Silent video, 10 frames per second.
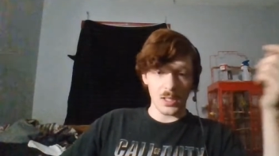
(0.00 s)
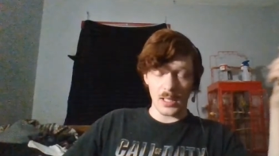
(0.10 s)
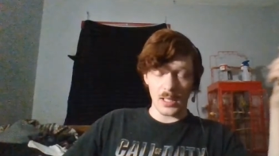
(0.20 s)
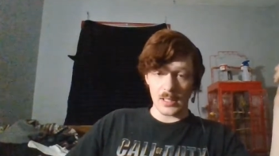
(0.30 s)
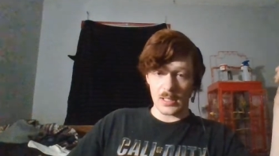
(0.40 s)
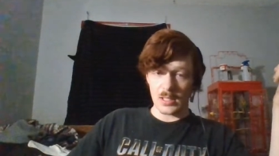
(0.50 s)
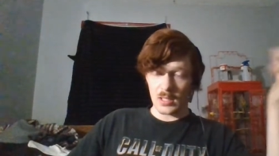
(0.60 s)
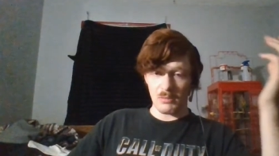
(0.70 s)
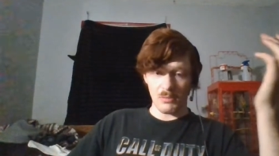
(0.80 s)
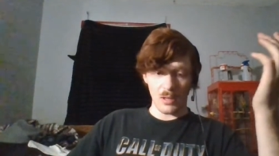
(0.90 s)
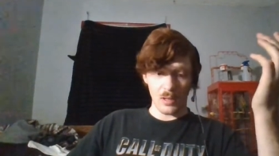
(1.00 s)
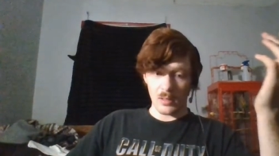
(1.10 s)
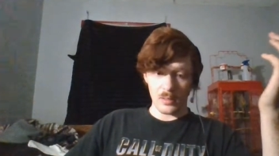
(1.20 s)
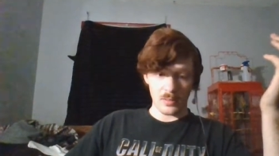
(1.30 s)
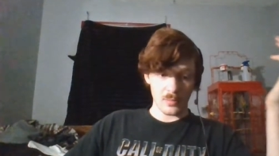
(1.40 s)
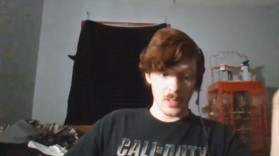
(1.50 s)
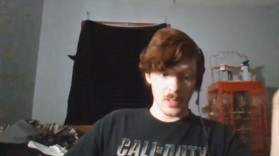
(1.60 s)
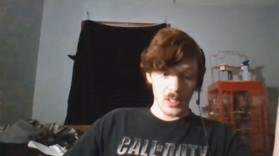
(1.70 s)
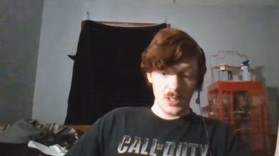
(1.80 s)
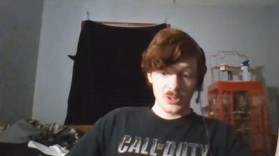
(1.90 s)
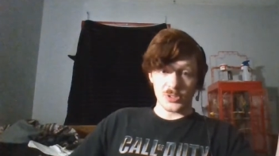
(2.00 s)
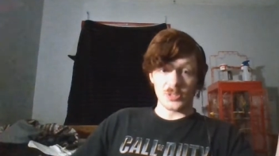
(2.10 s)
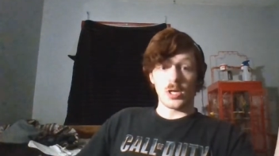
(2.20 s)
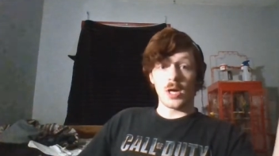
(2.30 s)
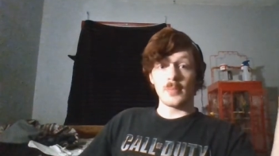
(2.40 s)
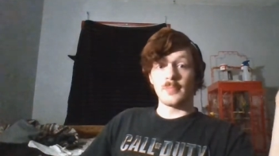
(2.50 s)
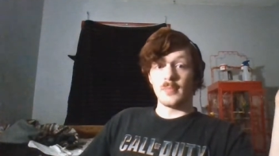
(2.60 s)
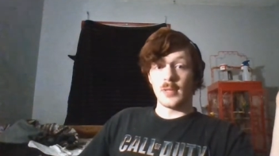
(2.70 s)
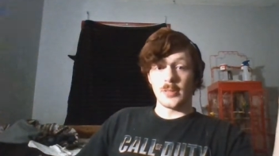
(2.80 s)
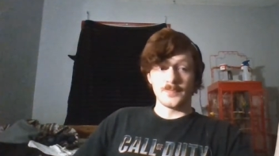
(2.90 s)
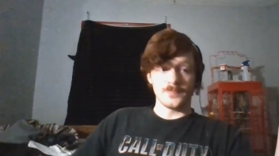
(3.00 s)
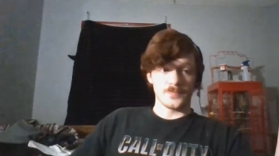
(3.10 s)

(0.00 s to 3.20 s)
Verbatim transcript: uh, the the uh, certain armor uh,